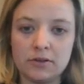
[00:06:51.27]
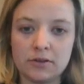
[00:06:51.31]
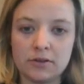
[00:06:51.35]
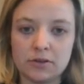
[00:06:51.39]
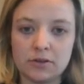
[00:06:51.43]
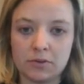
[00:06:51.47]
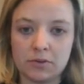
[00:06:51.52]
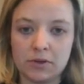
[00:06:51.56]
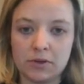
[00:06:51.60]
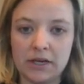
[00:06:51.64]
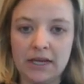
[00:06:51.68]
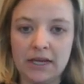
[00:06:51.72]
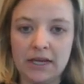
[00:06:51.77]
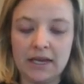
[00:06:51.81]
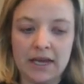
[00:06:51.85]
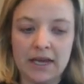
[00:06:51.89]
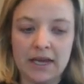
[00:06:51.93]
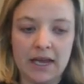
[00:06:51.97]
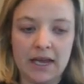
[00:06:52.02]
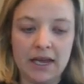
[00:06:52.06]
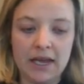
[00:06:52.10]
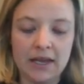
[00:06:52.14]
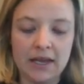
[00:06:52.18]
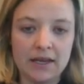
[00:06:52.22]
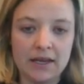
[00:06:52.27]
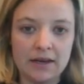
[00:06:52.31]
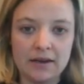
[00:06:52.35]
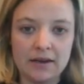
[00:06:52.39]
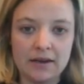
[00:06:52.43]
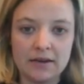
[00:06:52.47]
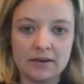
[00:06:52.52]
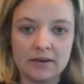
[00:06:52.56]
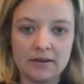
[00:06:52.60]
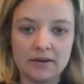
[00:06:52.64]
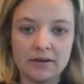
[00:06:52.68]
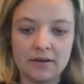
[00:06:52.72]

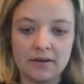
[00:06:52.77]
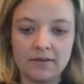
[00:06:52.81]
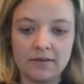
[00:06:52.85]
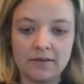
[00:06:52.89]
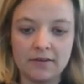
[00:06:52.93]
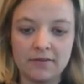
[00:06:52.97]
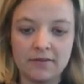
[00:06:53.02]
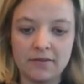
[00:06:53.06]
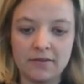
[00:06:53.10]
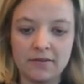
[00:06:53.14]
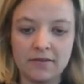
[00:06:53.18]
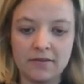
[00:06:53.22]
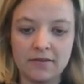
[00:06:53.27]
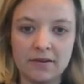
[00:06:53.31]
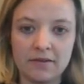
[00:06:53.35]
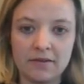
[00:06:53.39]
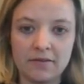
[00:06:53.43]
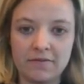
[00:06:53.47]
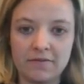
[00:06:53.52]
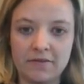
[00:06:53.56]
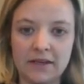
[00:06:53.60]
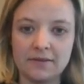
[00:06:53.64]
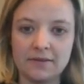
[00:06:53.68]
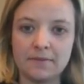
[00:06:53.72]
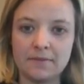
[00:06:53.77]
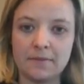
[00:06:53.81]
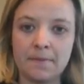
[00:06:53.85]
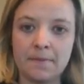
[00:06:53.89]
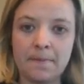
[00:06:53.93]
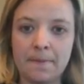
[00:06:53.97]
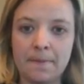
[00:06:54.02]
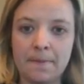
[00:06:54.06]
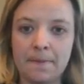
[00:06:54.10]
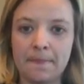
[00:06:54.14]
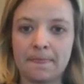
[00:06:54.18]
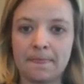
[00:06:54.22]
28 feet.
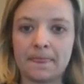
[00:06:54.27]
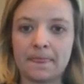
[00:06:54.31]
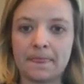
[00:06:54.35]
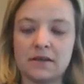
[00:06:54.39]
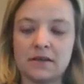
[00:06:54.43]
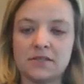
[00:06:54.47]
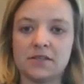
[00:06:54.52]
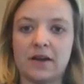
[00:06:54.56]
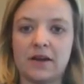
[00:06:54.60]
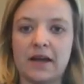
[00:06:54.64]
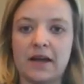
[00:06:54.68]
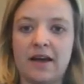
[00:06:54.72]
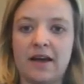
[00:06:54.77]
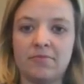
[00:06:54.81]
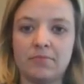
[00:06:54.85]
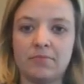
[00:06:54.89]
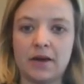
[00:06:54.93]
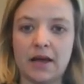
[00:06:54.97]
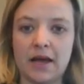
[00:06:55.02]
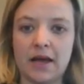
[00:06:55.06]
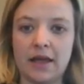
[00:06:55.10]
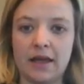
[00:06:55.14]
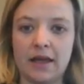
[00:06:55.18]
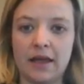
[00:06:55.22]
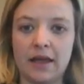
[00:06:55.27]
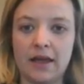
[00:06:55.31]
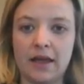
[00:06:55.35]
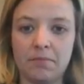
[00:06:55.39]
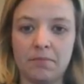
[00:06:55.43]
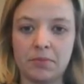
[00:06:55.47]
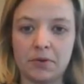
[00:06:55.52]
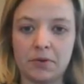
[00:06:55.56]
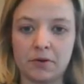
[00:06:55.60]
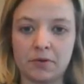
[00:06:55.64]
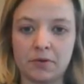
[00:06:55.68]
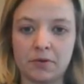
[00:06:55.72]
So I have my
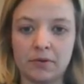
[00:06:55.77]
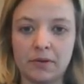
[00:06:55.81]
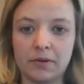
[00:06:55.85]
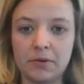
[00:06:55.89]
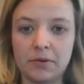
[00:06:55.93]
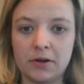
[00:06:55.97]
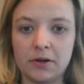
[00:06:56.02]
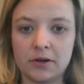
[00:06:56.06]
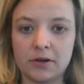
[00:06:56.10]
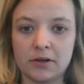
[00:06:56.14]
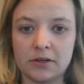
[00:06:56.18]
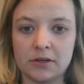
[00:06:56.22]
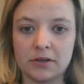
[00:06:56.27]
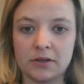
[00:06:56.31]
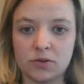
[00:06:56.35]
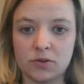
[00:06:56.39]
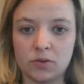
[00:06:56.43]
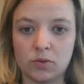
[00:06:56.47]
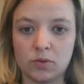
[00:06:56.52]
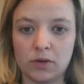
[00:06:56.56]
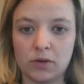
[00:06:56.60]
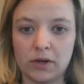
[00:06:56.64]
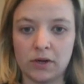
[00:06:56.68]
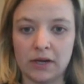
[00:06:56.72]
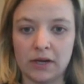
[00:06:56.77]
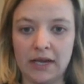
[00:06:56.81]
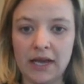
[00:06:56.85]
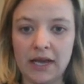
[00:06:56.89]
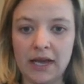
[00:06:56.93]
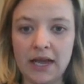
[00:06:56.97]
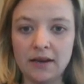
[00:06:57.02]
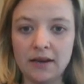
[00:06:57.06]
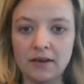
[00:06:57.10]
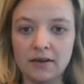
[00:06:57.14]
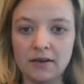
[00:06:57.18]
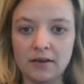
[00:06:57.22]
perimeter is
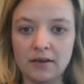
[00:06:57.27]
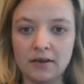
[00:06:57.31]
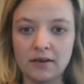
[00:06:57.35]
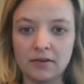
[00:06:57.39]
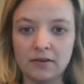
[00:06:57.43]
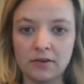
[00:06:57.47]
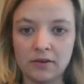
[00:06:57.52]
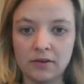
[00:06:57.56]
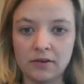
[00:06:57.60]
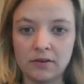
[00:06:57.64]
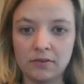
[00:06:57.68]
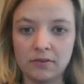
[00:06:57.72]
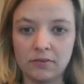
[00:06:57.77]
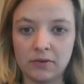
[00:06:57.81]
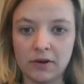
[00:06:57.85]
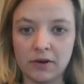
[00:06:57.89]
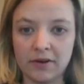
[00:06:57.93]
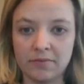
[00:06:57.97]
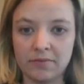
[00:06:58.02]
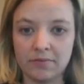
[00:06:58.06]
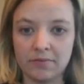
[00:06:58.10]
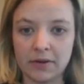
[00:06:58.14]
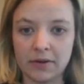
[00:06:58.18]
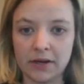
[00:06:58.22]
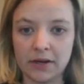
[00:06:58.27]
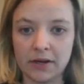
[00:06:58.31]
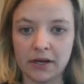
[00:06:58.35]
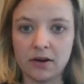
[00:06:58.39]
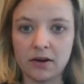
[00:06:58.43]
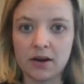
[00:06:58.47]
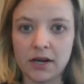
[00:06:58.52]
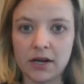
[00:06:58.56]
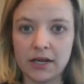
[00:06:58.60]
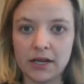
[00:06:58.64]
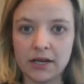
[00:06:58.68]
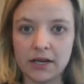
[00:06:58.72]
28 of my
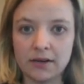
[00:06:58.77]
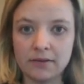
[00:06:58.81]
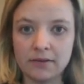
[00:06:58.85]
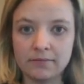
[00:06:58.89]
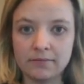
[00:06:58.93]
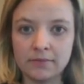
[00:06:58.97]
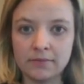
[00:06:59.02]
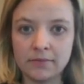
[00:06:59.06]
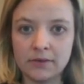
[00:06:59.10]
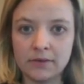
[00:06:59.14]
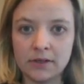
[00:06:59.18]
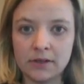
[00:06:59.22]
garden.